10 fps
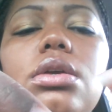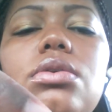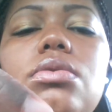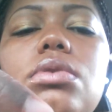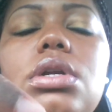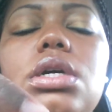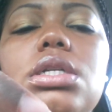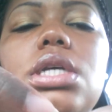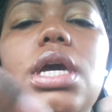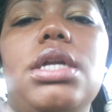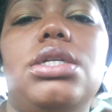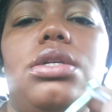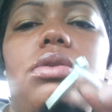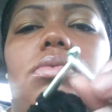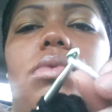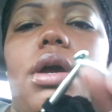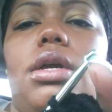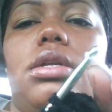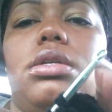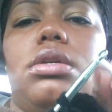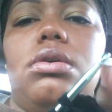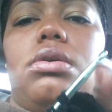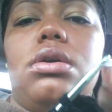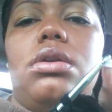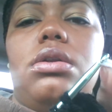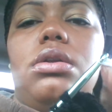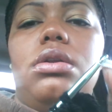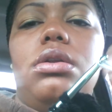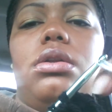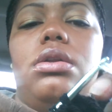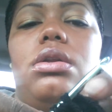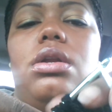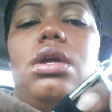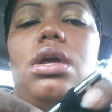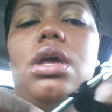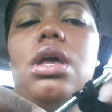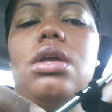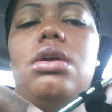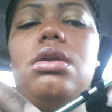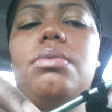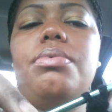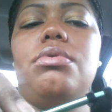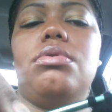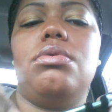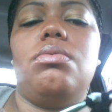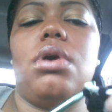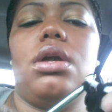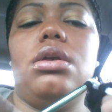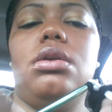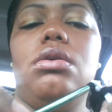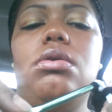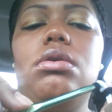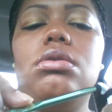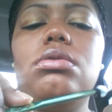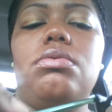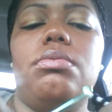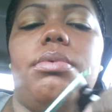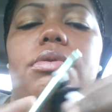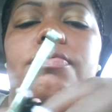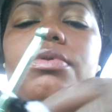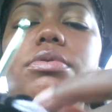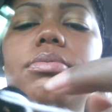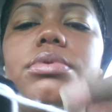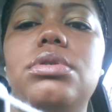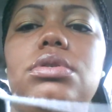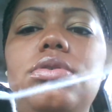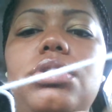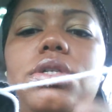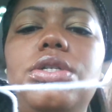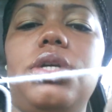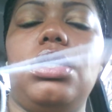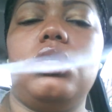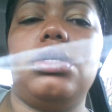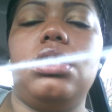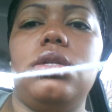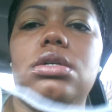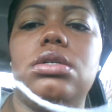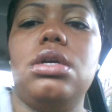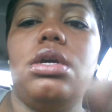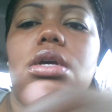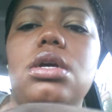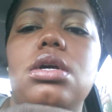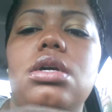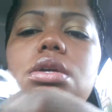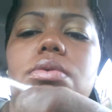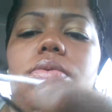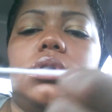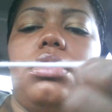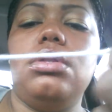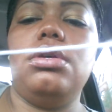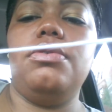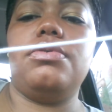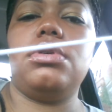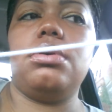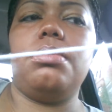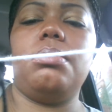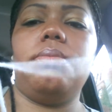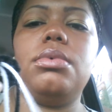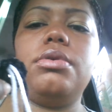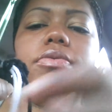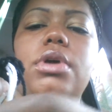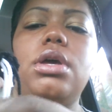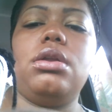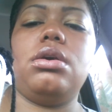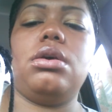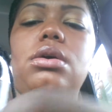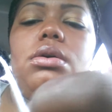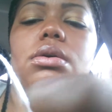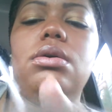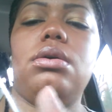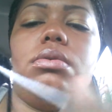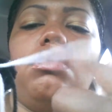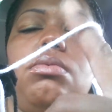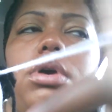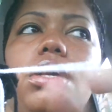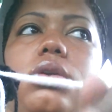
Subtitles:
you're going to attach the white yarn, and you're going to pull the white yarn through both loops, and you just change colors. You want to leave some of that white